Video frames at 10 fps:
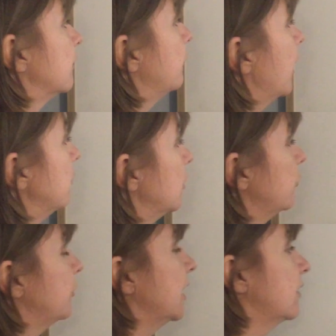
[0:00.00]
If I'm
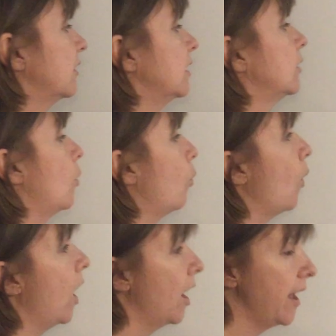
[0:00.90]
reflecting in the
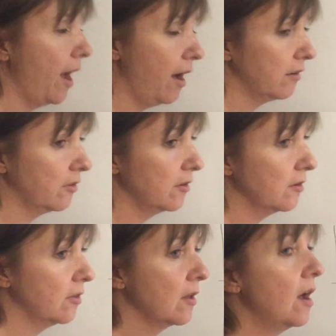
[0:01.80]

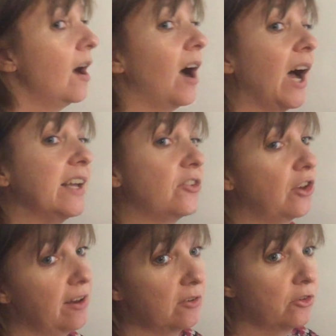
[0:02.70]
y-axis, I
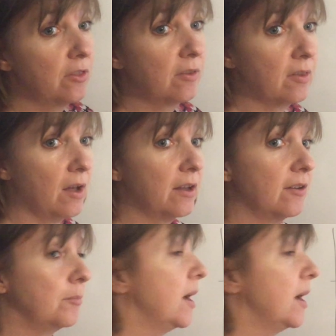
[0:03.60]
change the sign of